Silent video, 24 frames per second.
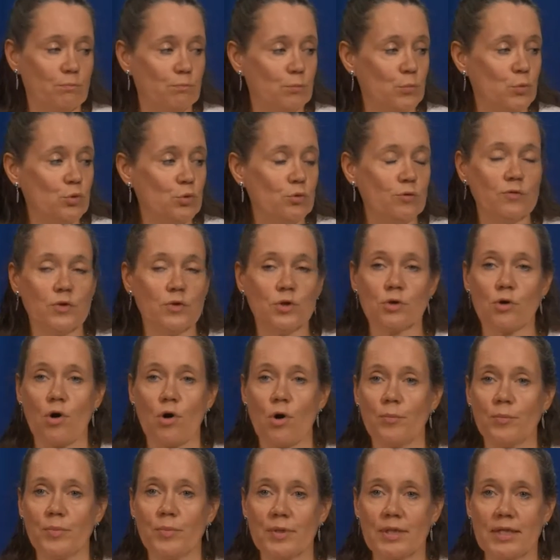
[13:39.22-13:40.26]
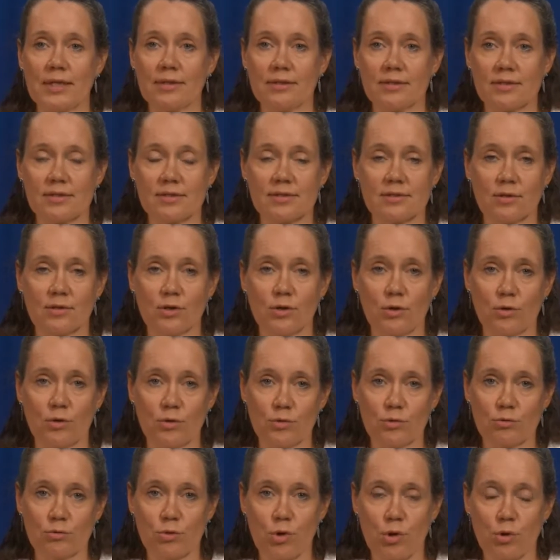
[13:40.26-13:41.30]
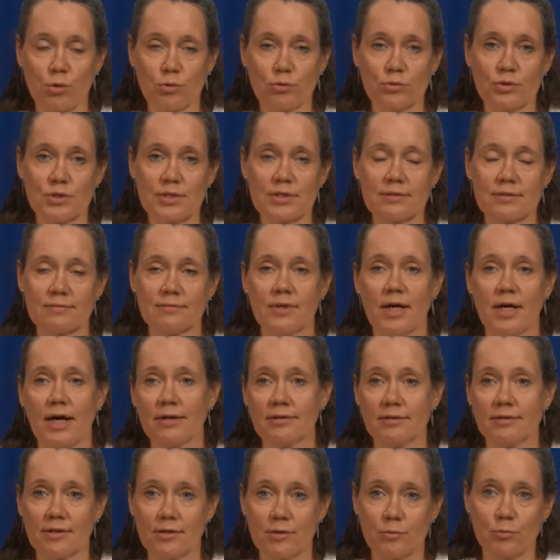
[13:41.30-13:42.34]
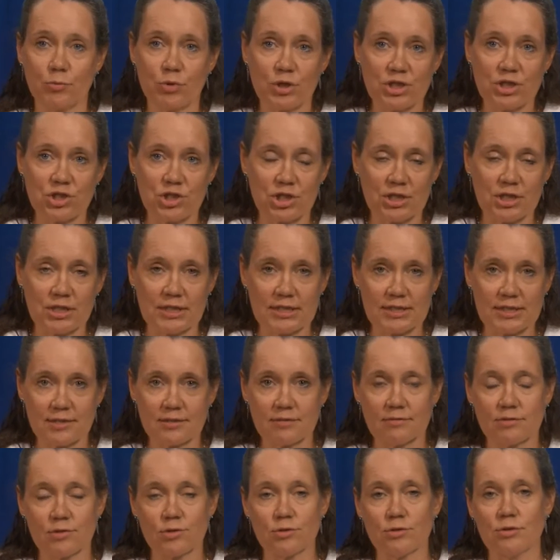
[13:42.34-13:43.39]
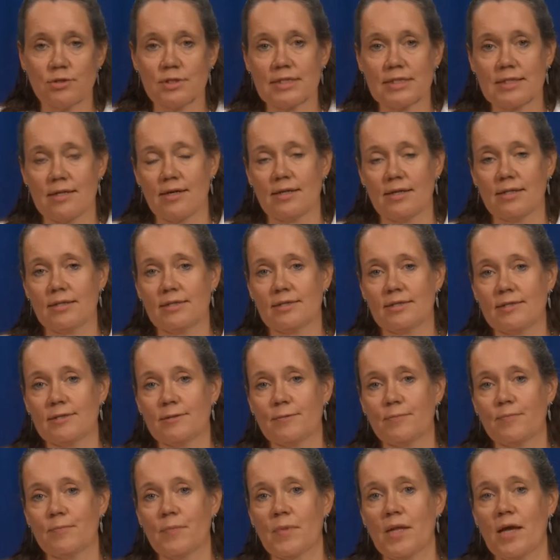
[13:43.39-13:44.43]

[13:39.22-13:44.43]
move the components along the roads, under the bridges, to the sites.